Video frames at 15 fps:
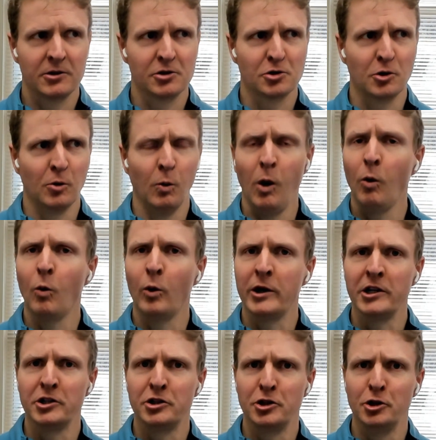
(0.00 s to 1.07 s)
So what
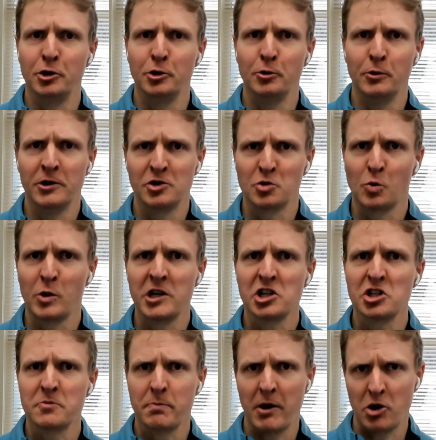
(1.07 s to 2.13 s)
we do is
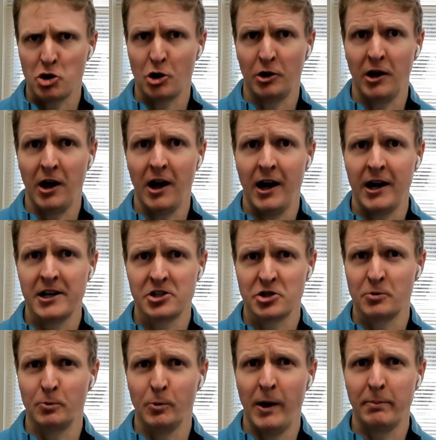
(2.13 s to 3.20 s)
we
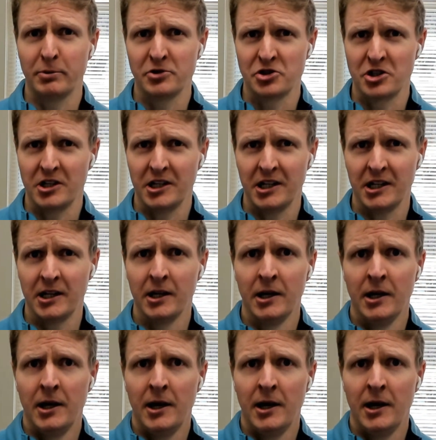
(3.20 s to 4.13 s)
specialize in representing